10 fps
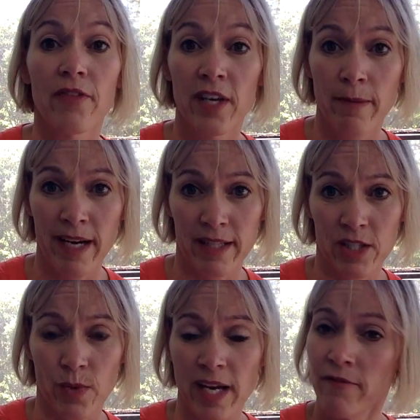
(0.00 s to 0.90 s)
Think about it
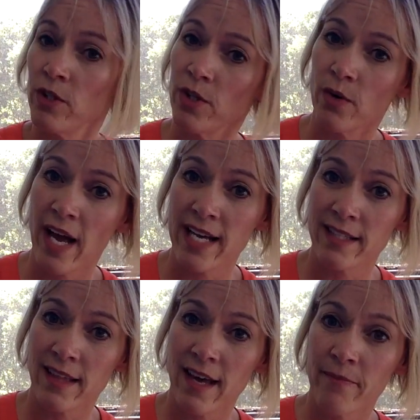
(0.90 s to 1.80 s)
this way. If you don't
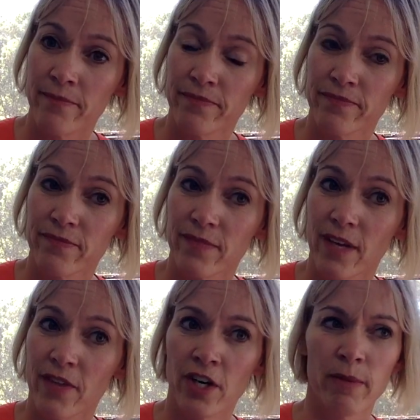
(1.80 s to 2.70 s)
ask them,
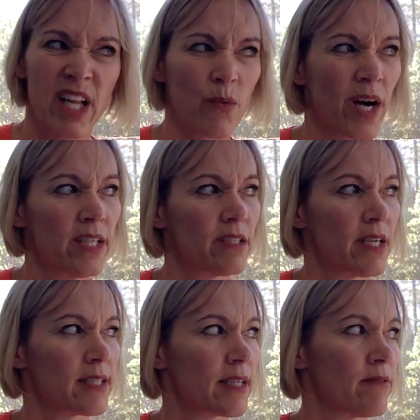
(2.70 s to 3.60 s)
they're going to be like, why did she
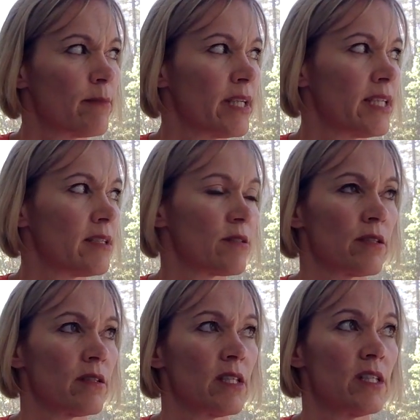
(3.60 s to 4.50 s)
ask everybody else?
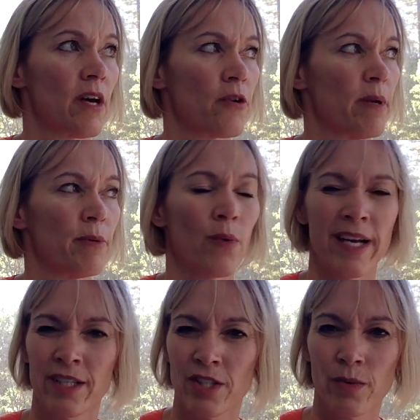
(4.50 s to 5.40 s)
Or these other people, why
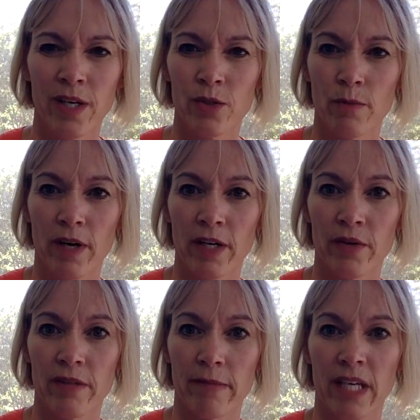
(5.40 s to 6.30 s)
didn't she want to do a party
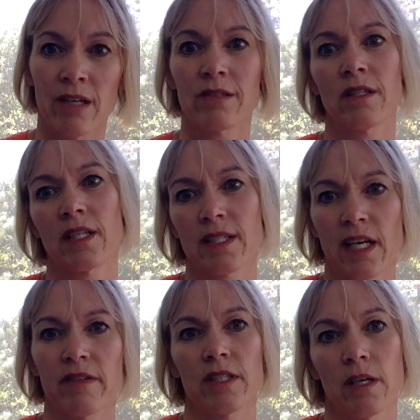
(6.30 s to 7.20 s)
with me? Oh, she thinks I'd
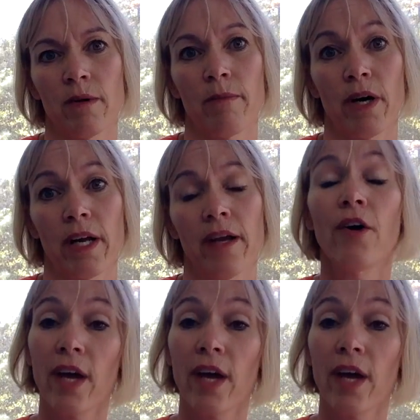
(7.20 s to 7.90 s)
have a terrible party.